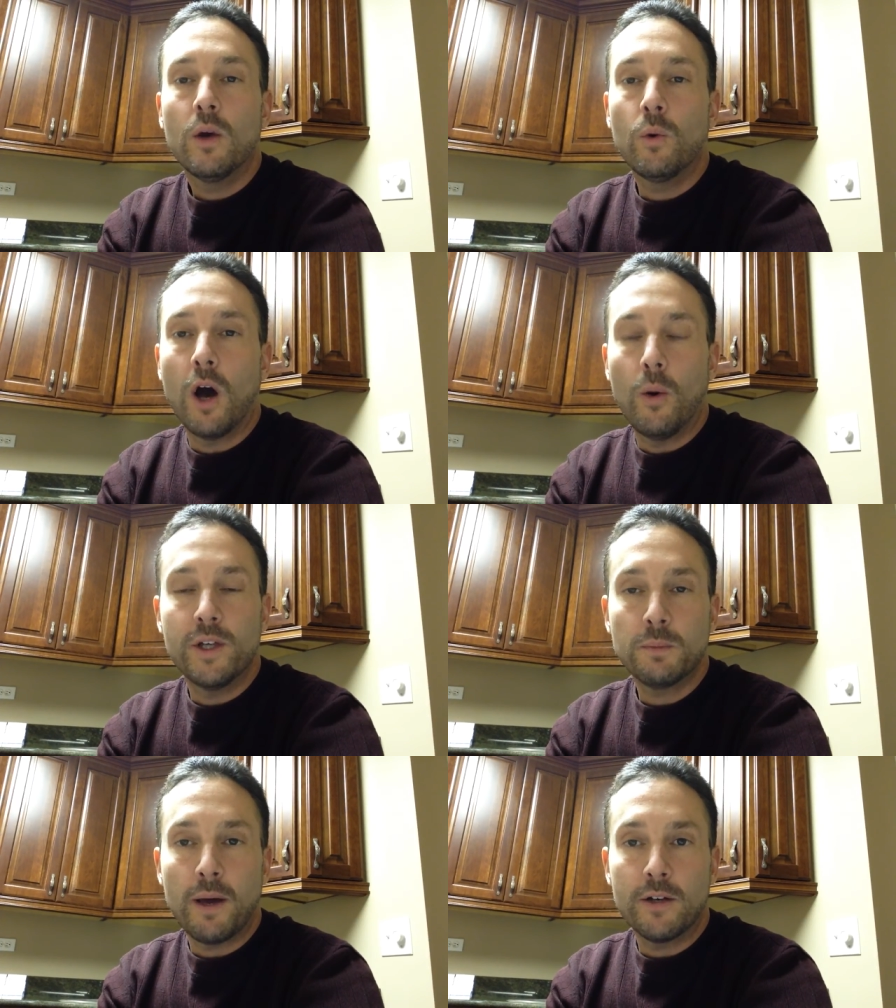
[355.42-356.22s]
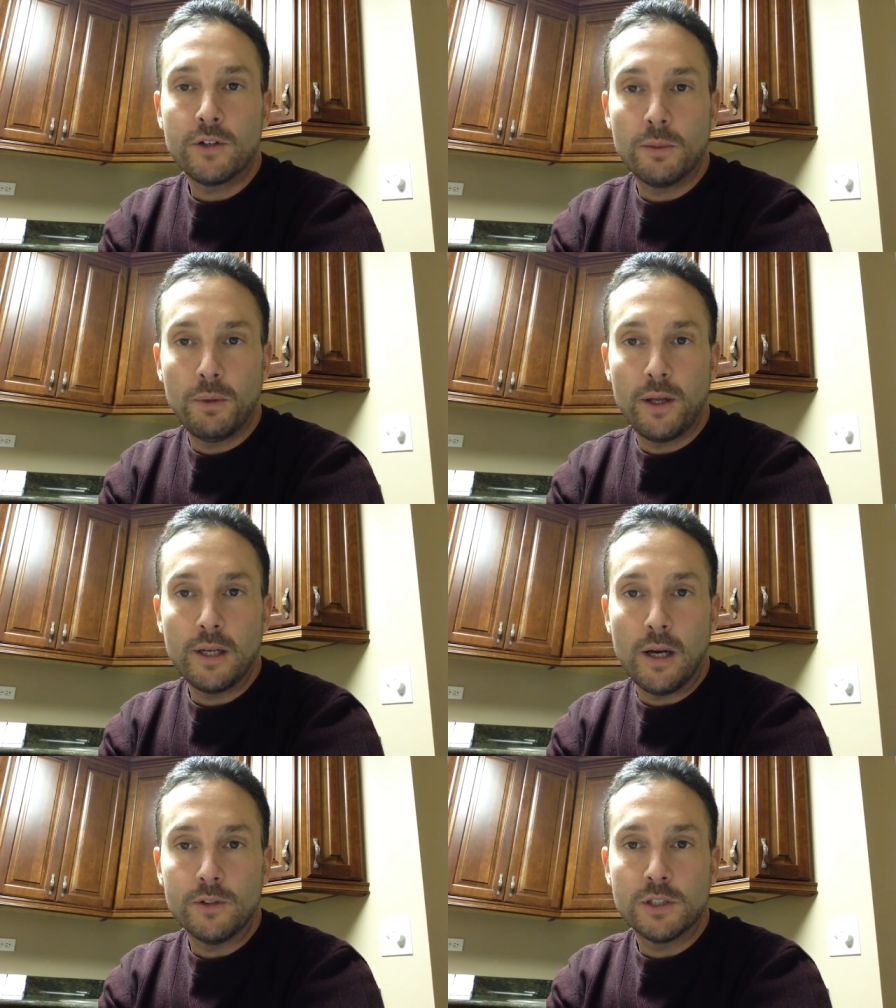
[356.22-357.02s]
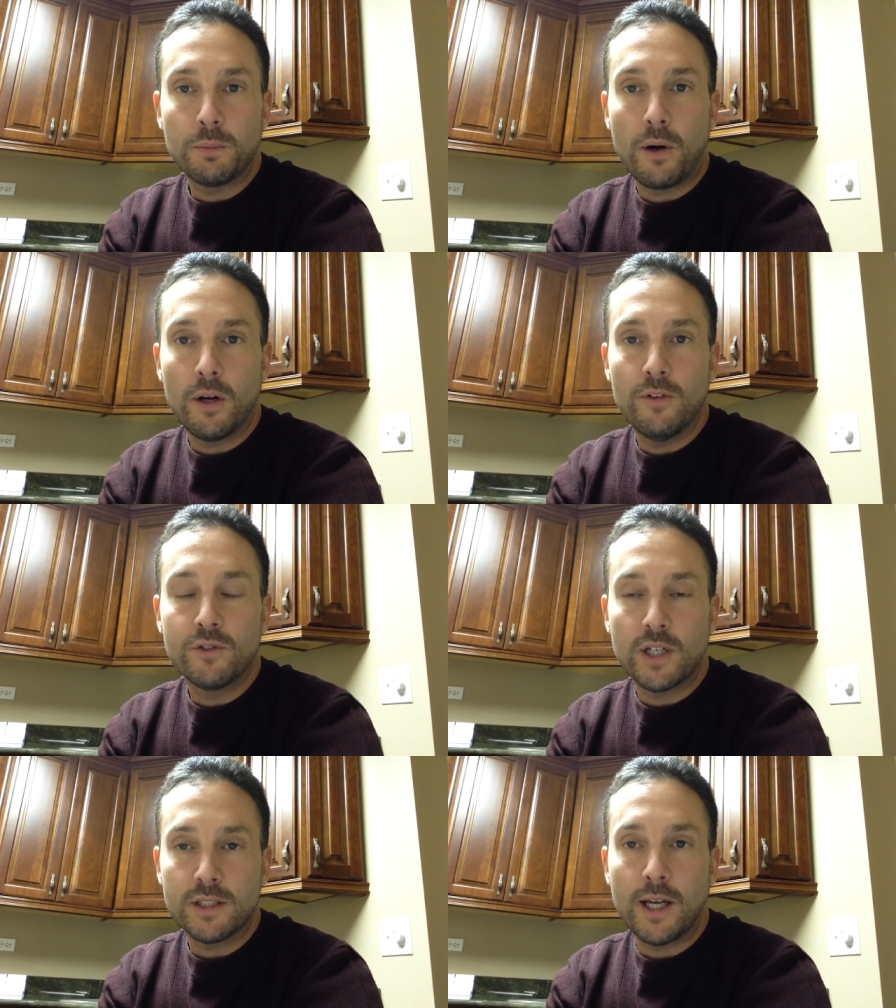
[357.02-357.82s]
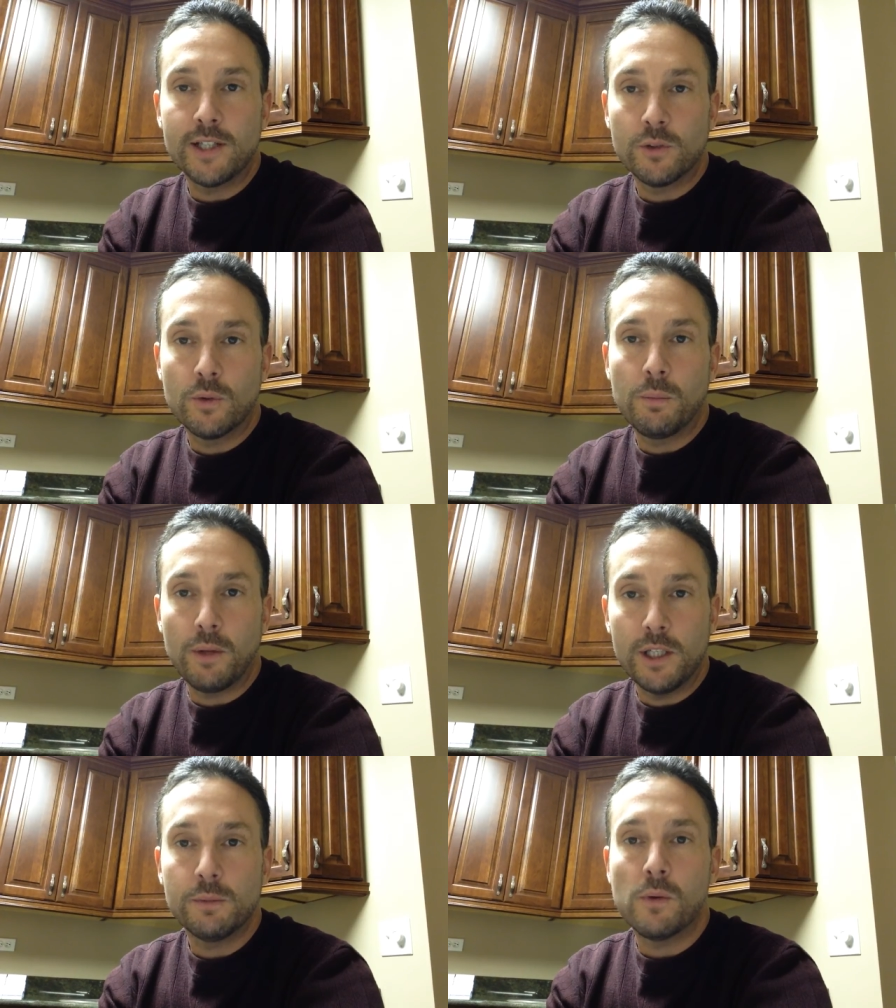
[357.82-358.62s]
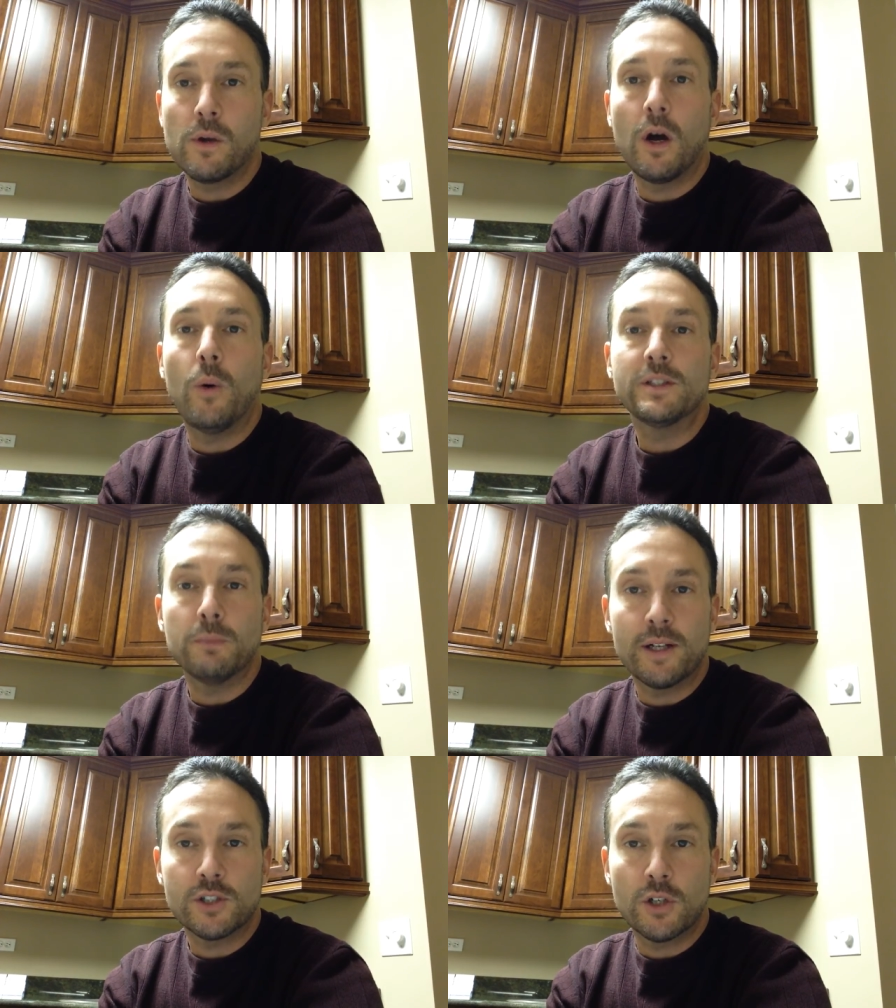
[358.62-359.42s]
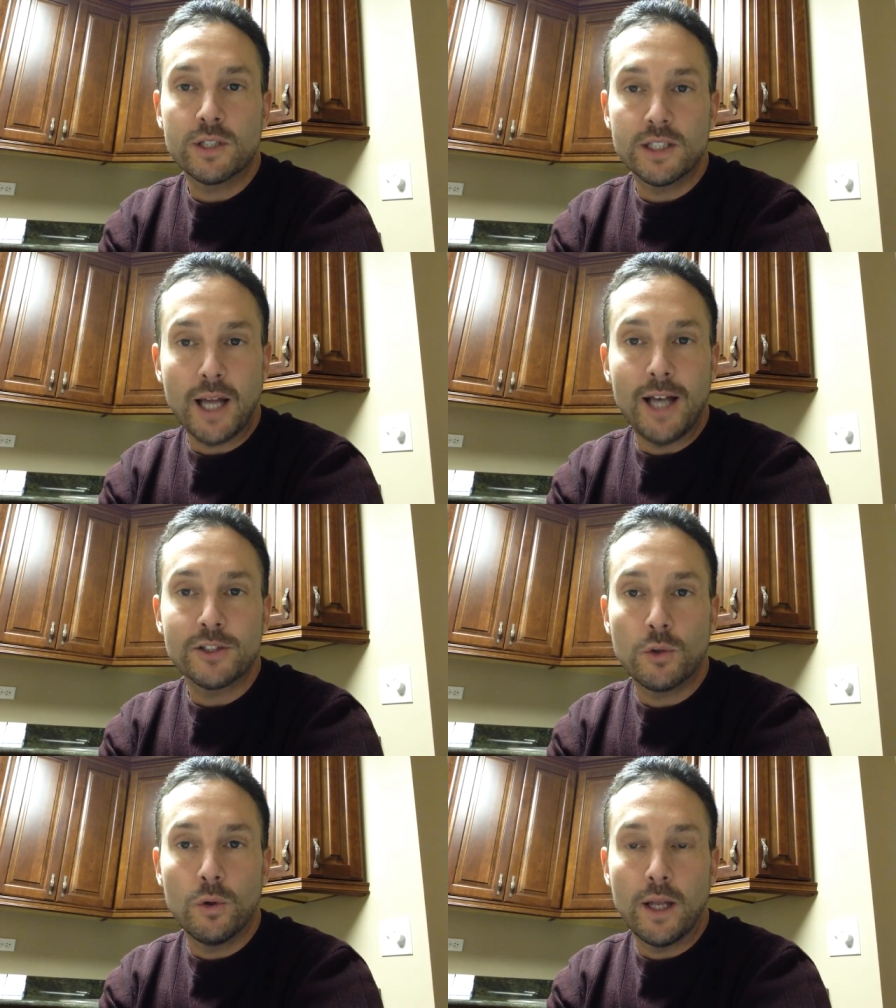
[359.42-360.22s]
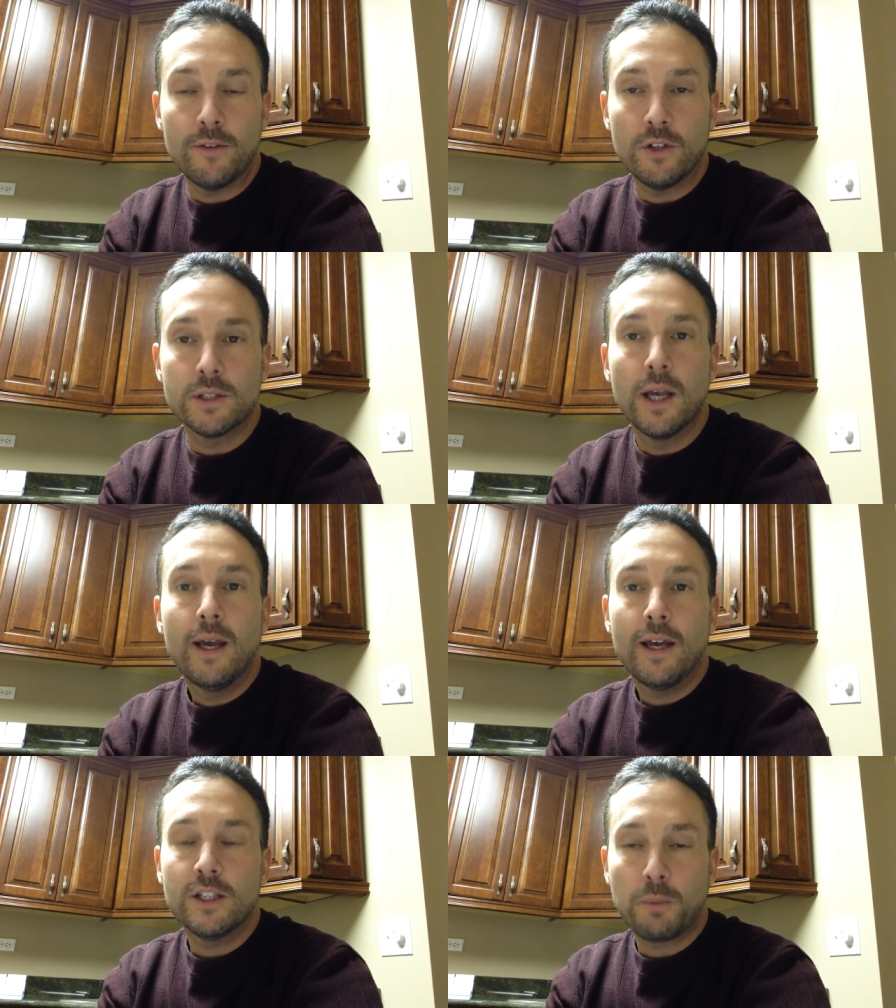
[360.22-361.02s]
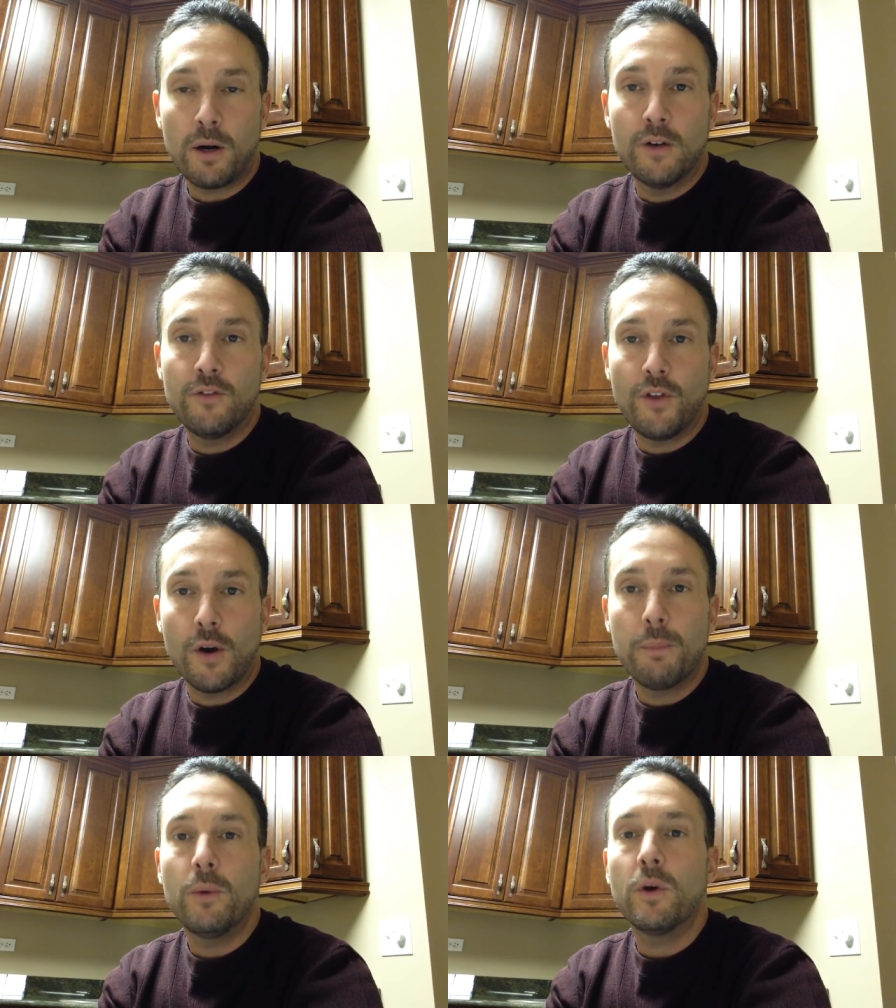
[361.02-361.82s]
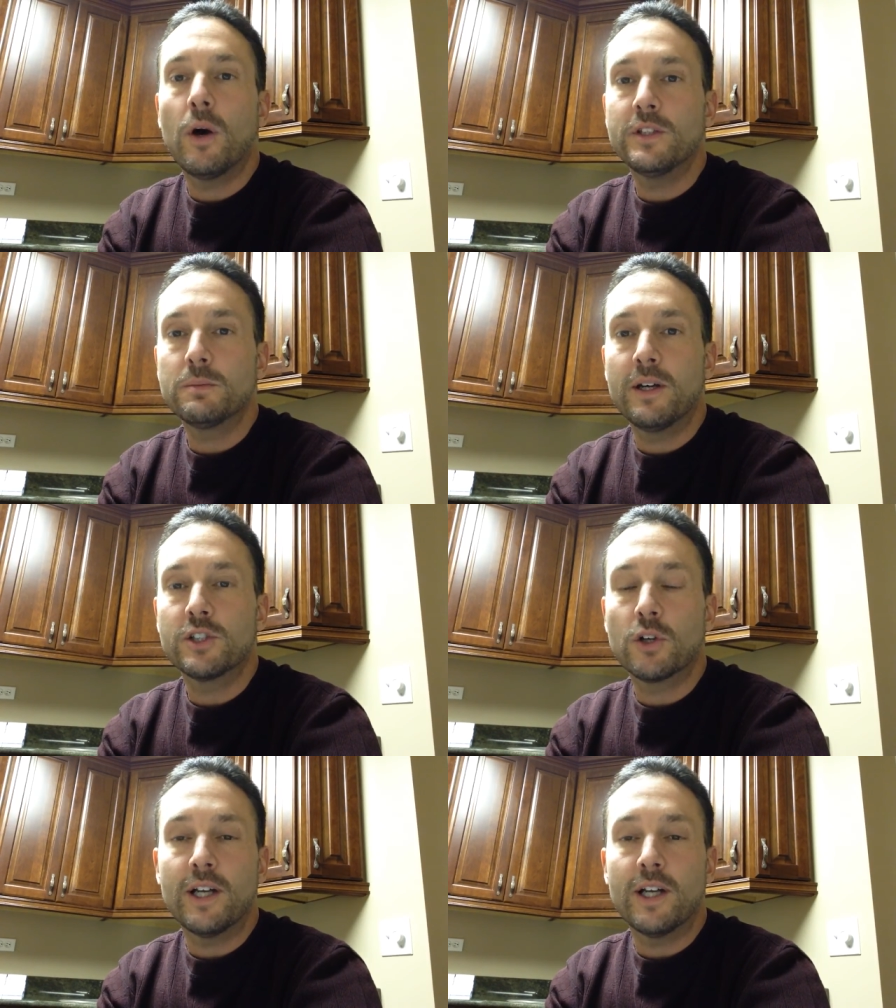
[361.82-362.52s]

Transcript: we always monitor blood counts as part of testosterone replacement. We always measure testosterone levels as part of therapy. And we always measure